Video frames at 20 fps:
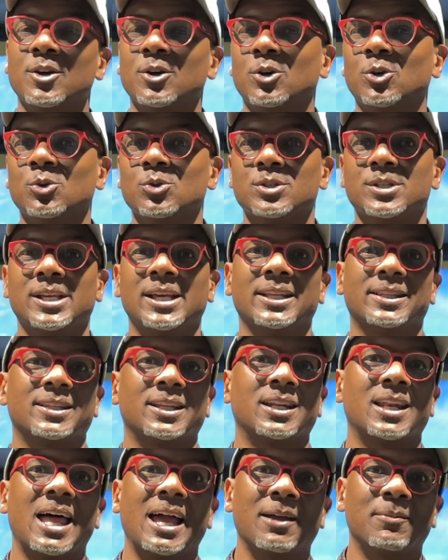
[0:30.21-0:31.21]
who's hit the
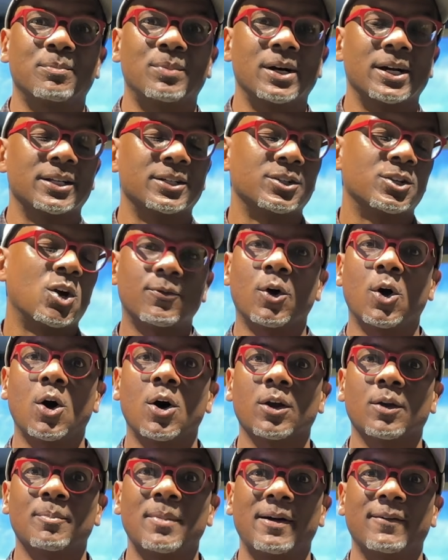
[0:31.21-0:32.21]
like button for
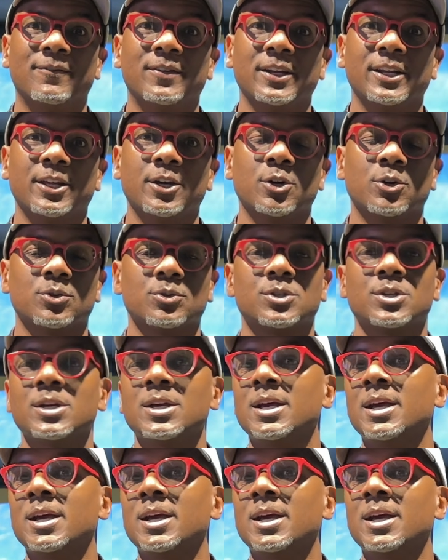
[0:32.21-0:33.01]
all of my videos.